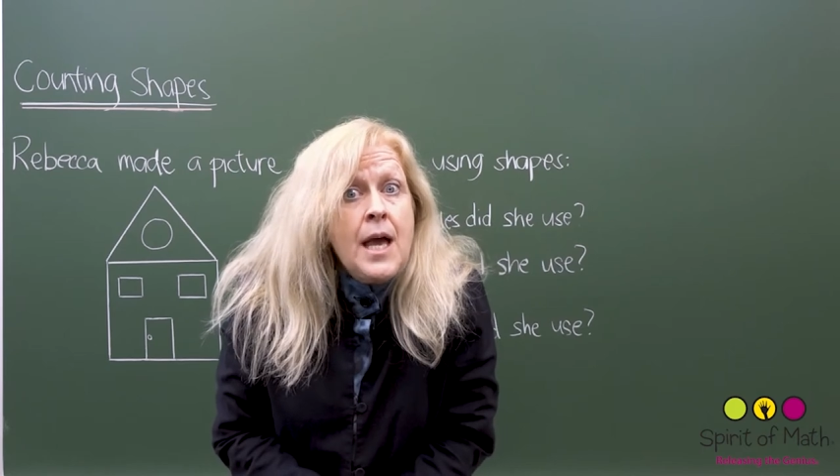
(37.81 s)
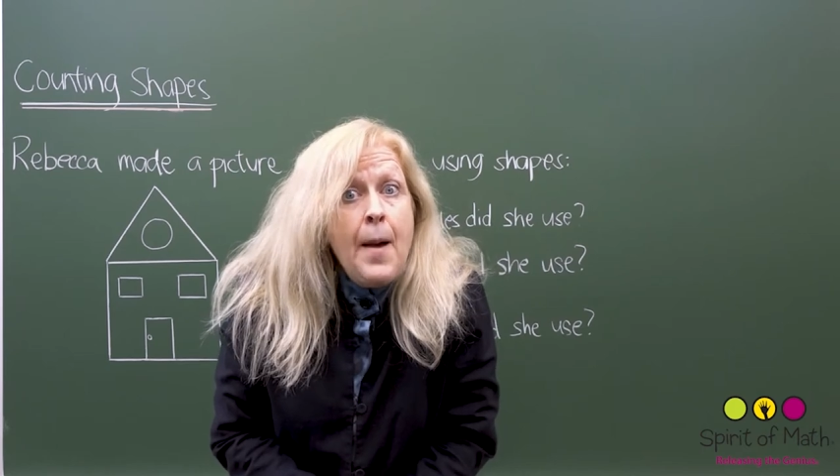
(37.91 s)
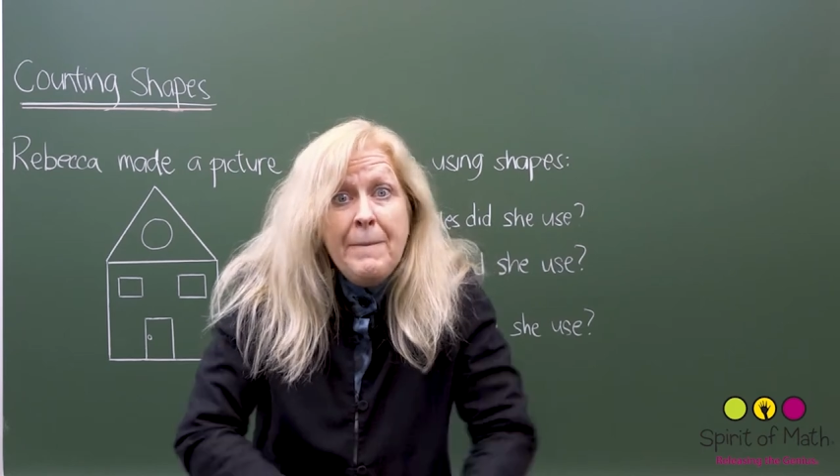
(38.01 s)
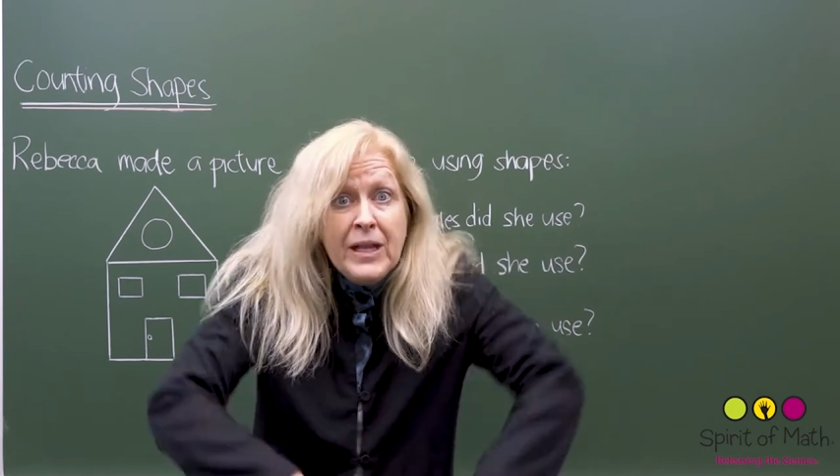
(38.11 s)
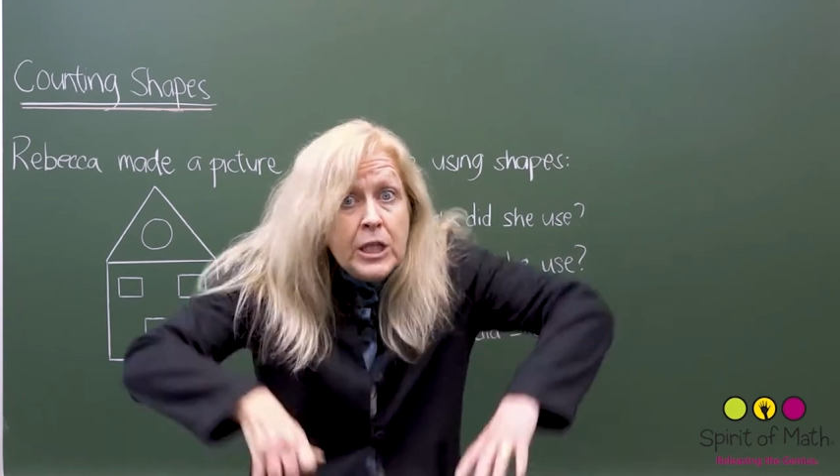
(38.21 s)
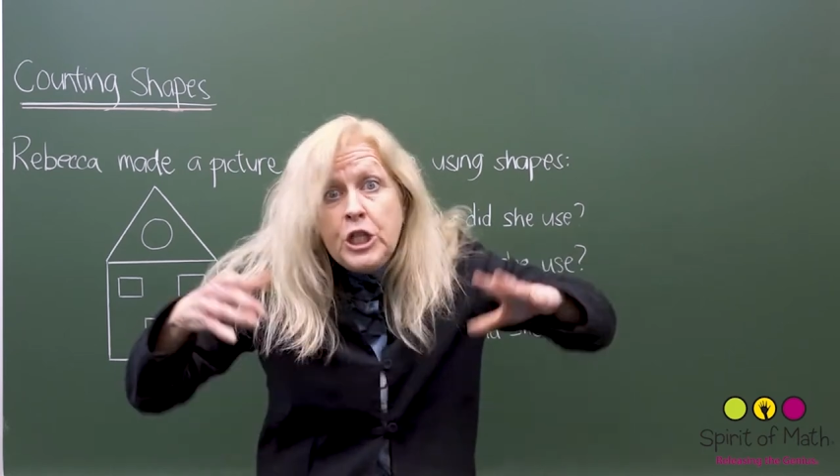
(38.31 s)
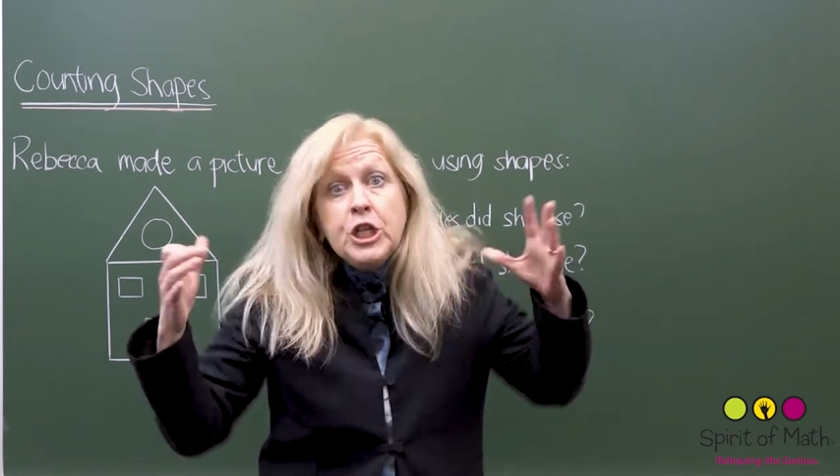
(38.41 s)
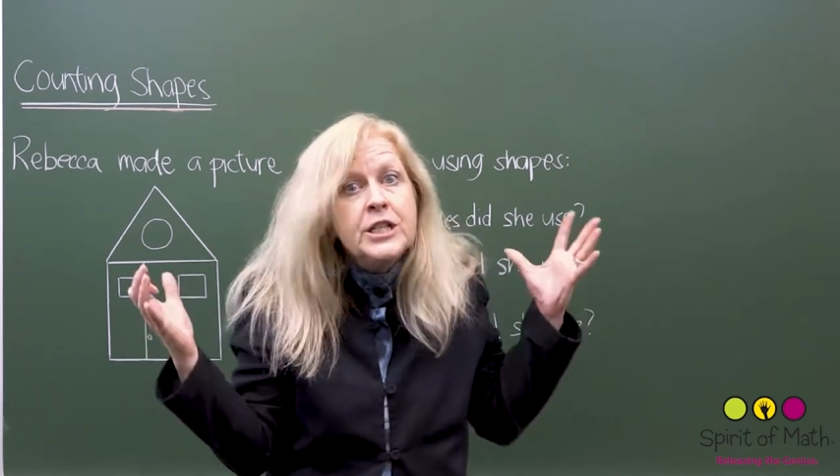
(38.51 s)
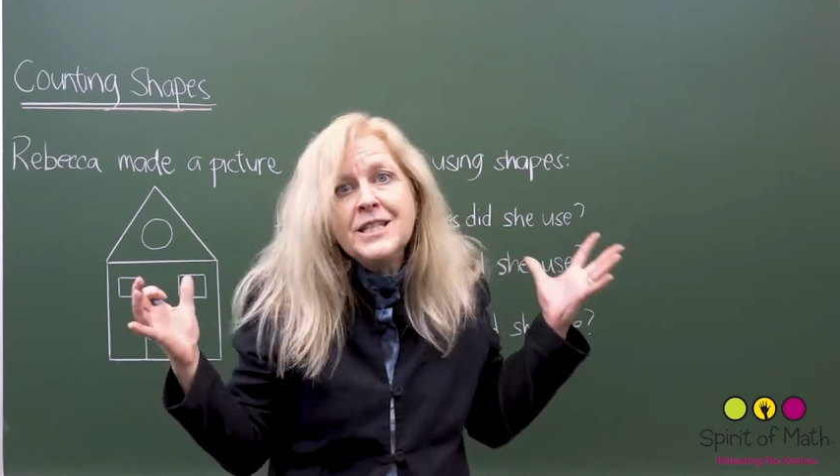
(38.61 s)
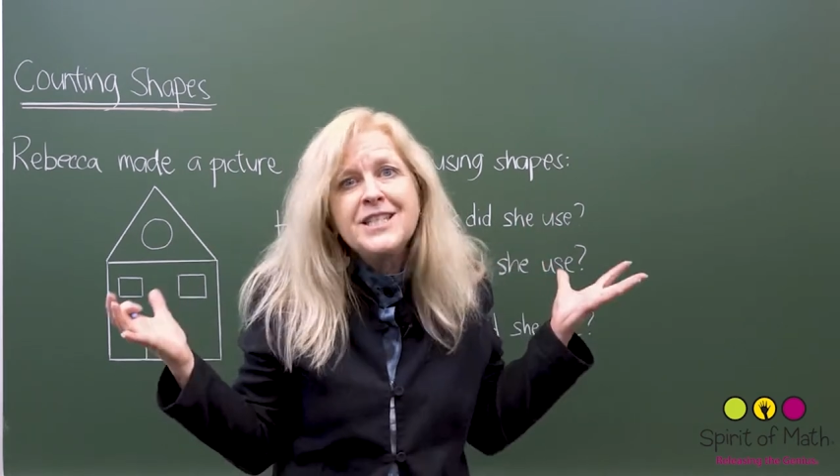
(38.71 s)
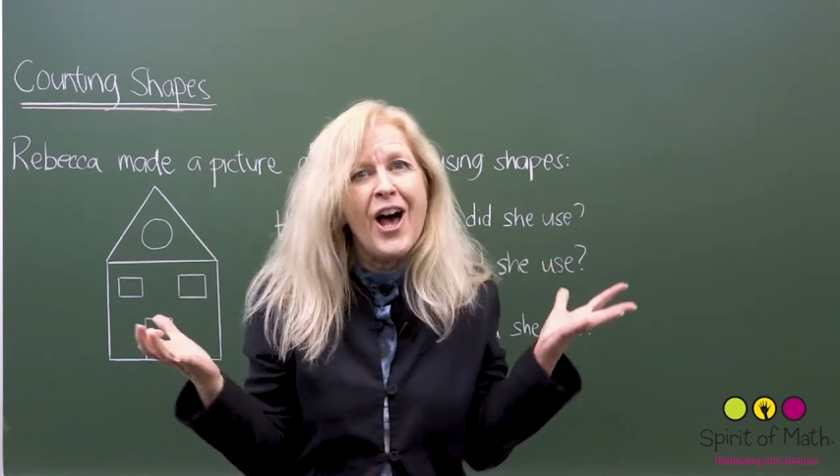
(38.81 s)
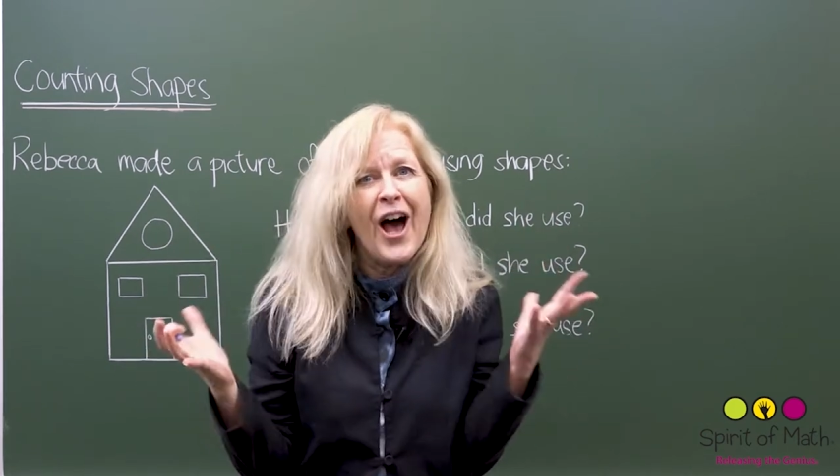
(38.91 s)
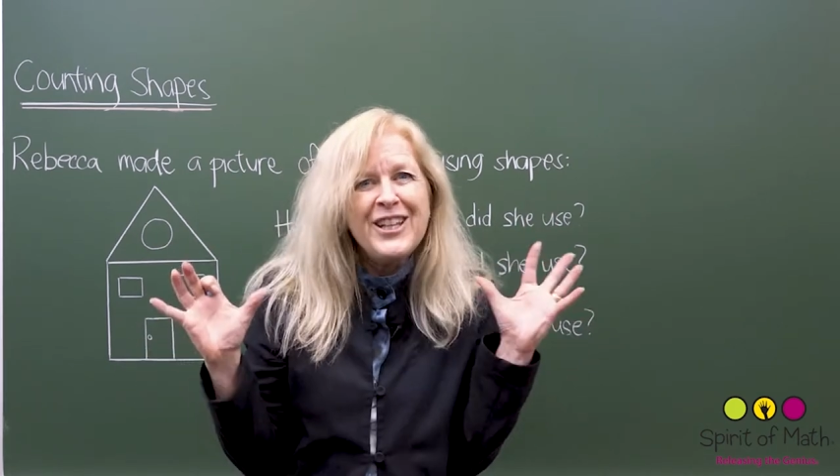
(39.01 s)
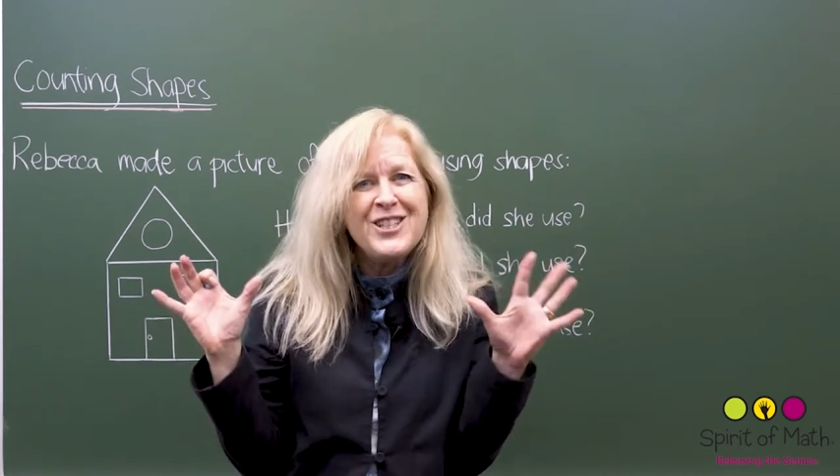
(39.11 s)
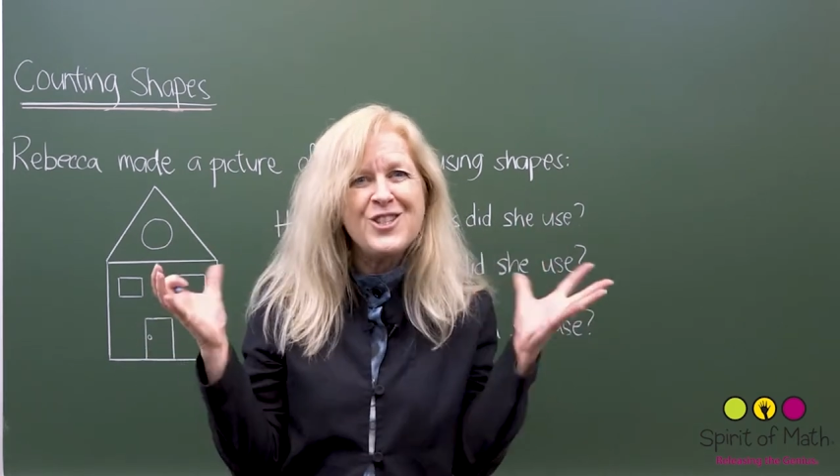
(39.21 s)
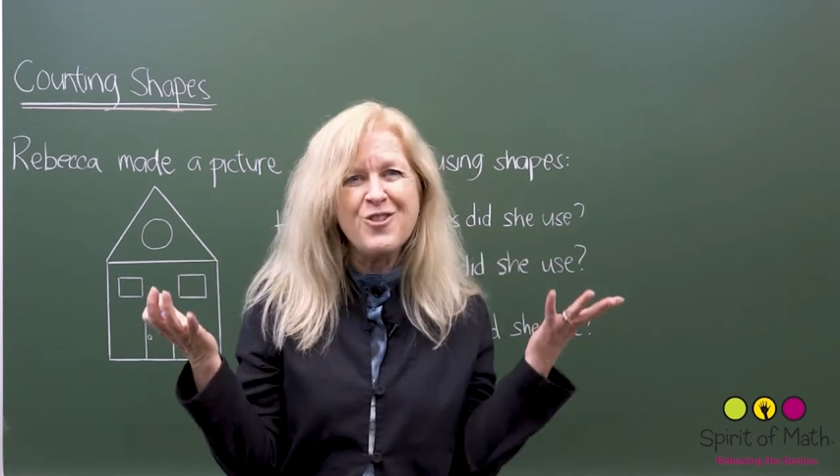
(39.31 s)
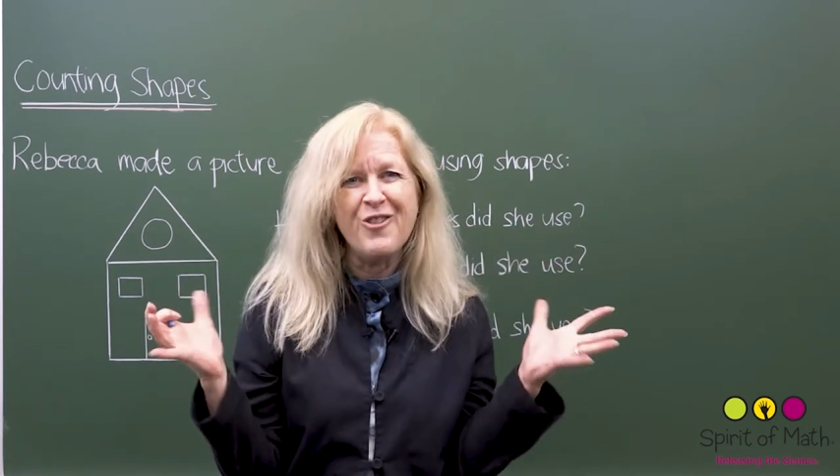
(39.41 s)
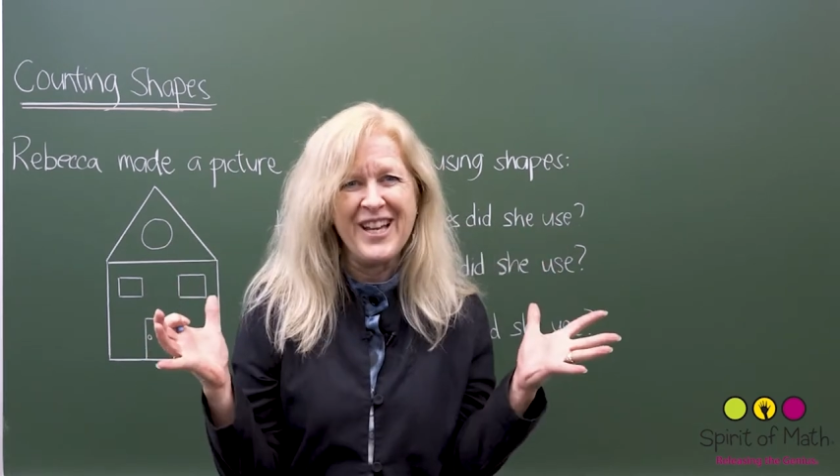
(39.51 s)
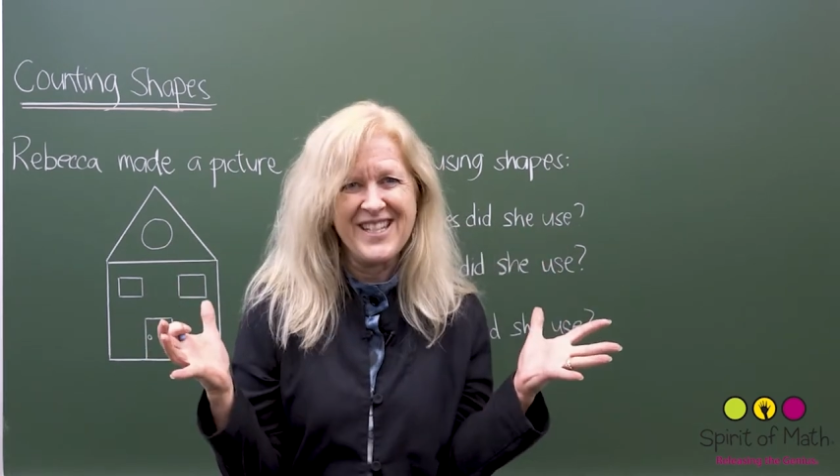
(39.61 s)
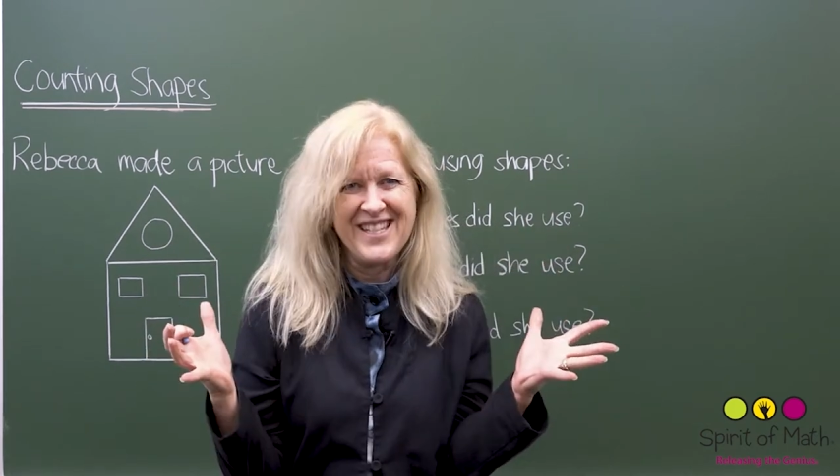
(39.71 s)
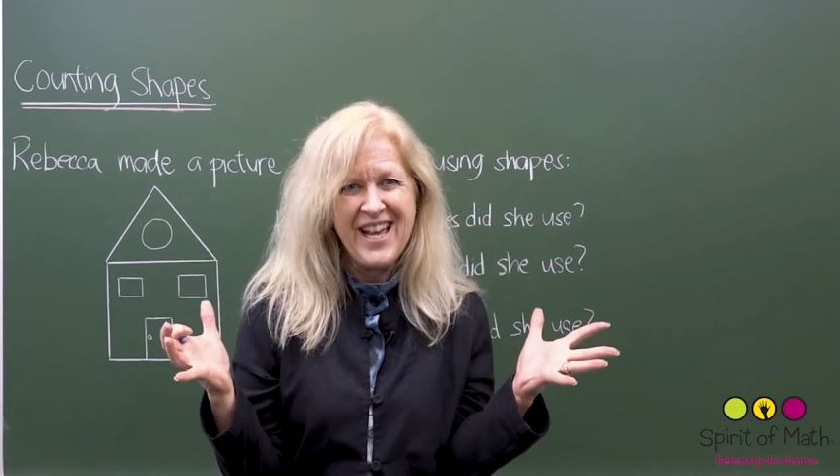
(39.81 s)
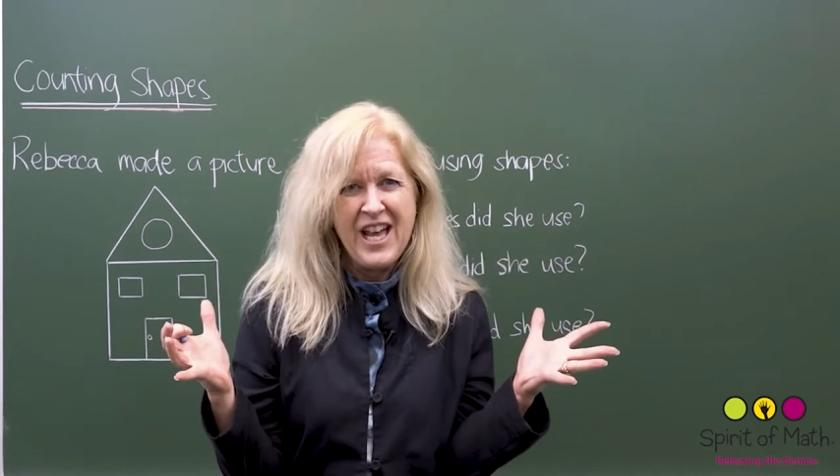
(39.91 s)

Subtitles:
a million sides to it.